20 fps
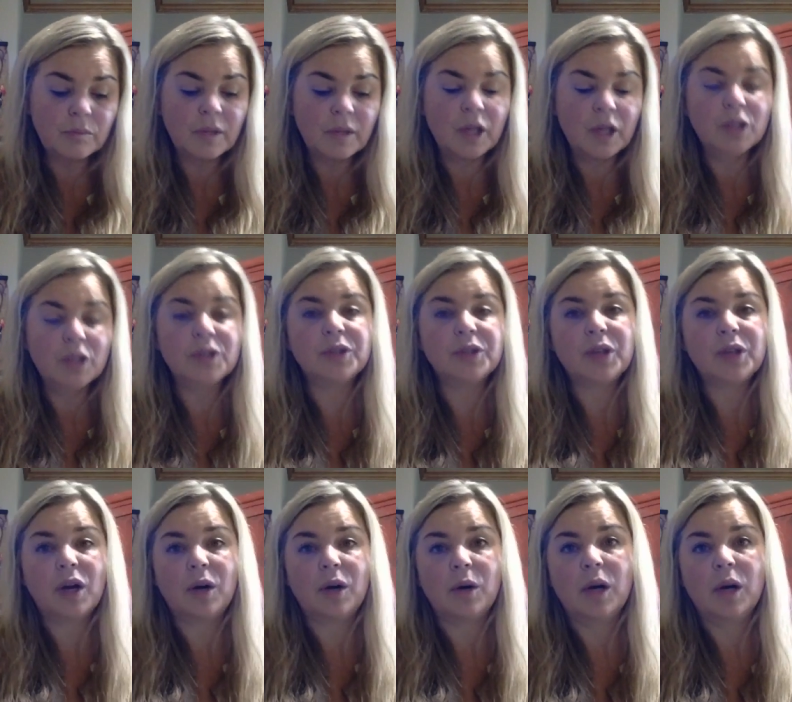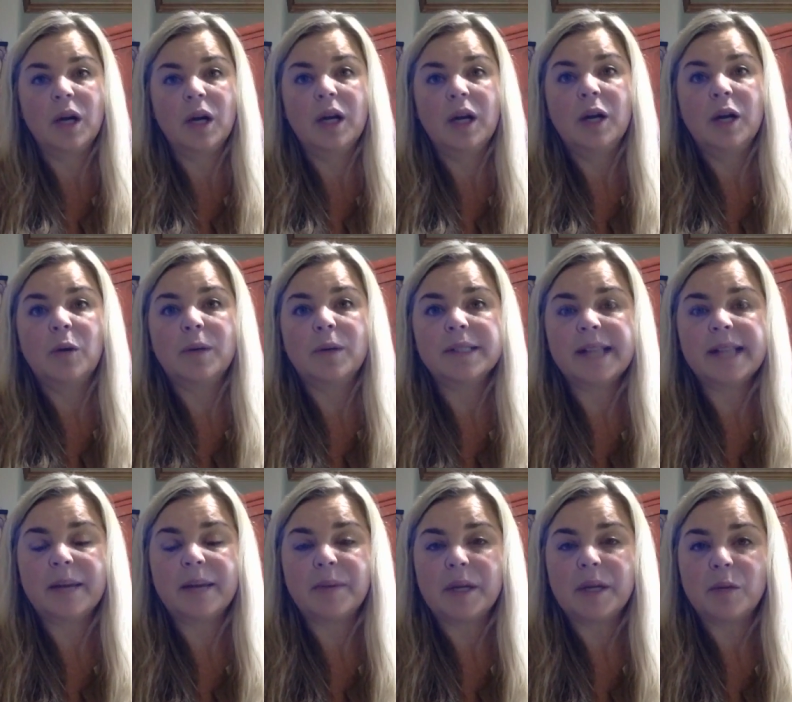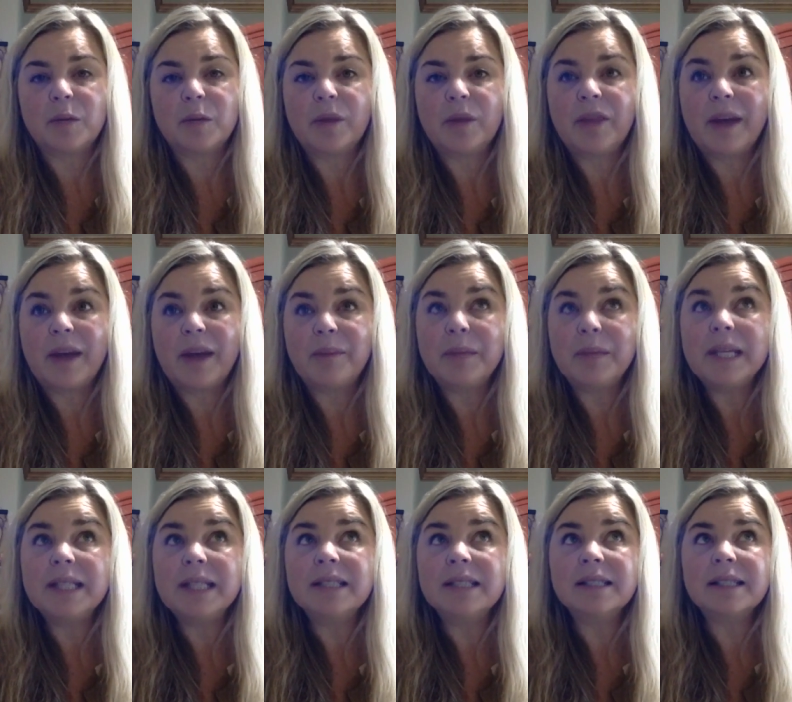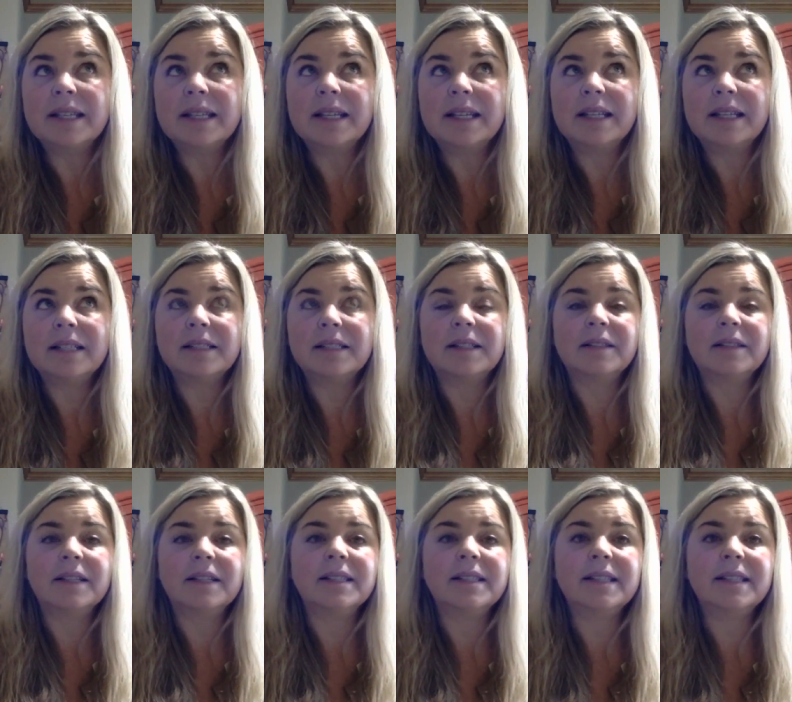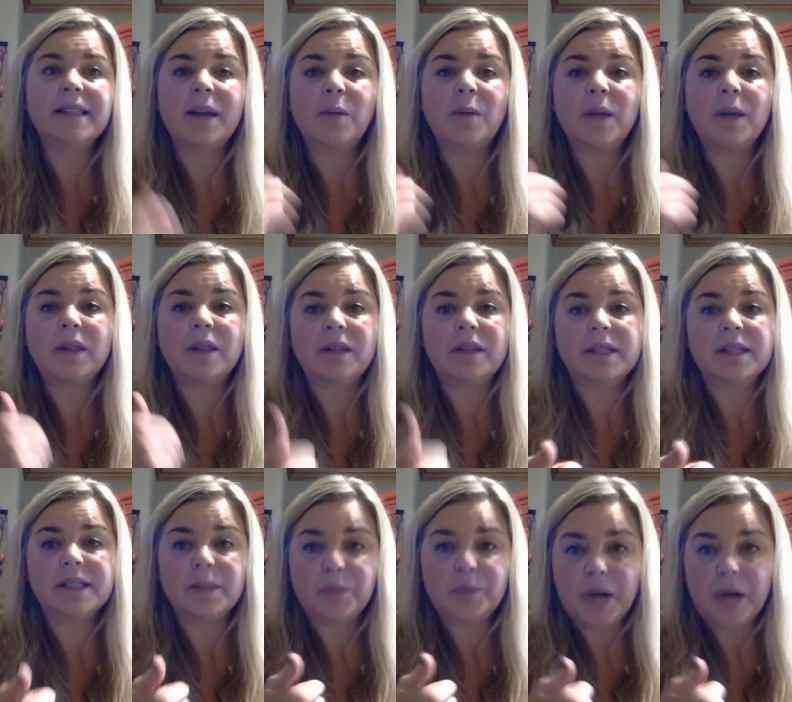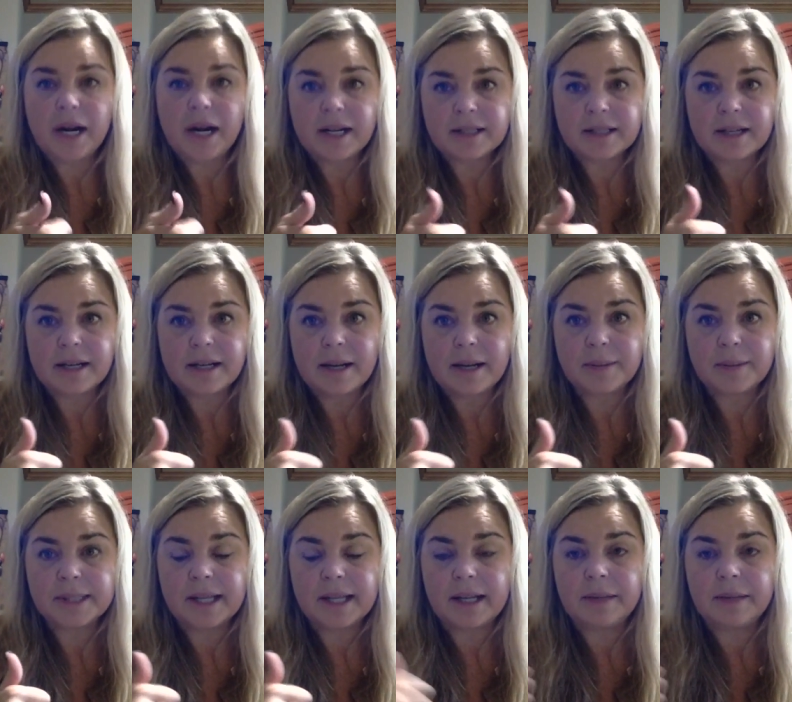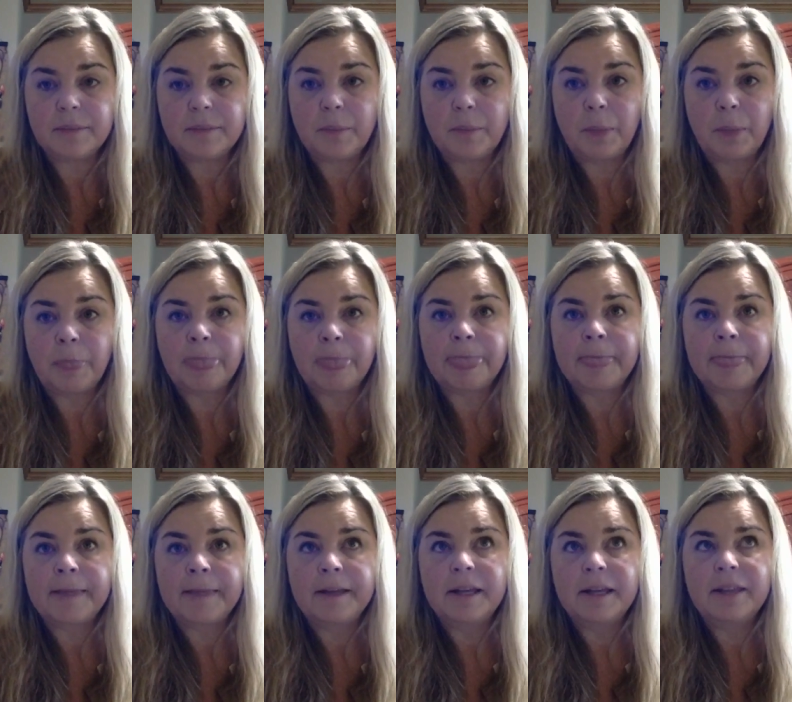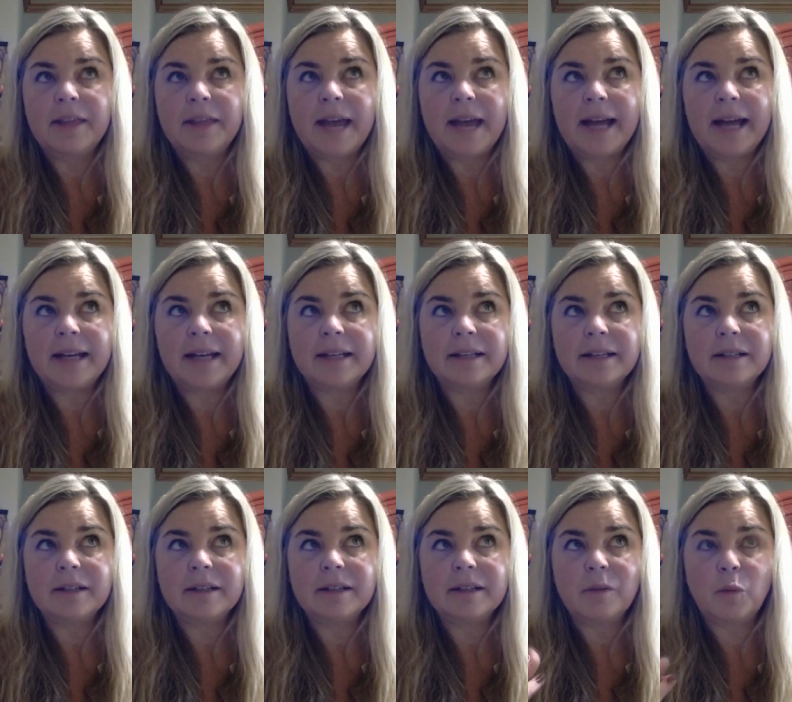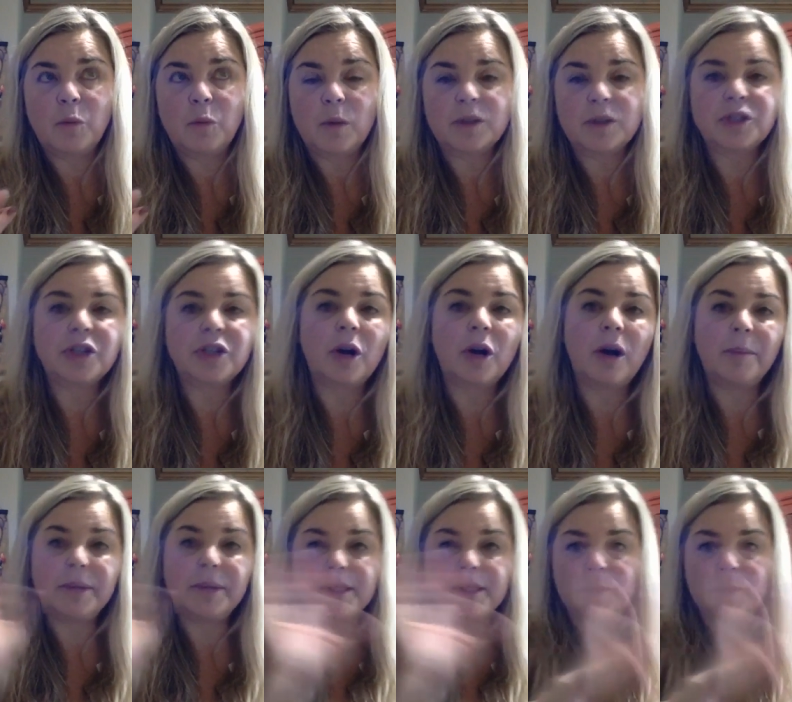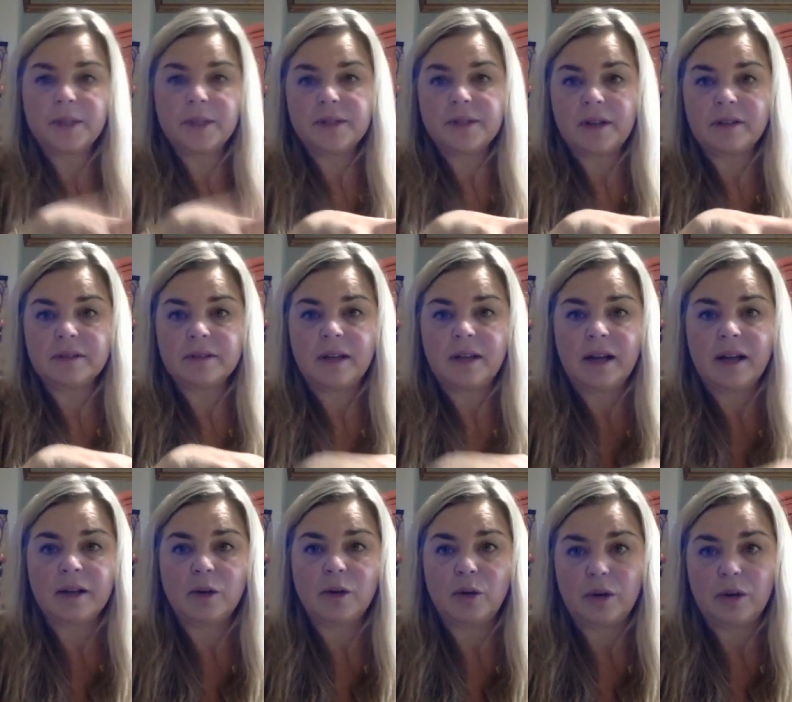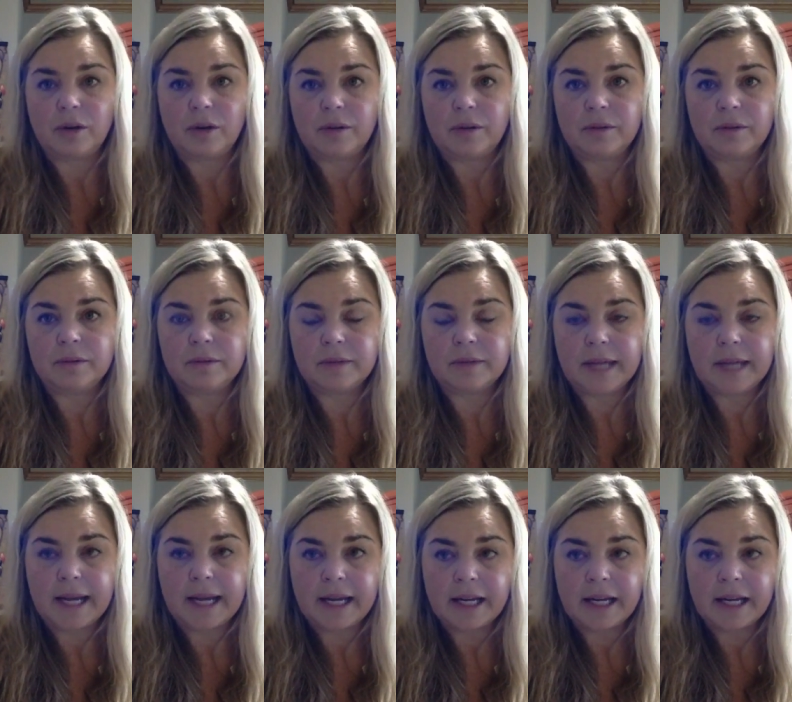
So what does that mean? What that means is, let's say that we list a product on Amazon that will show up as a result on Google, okay?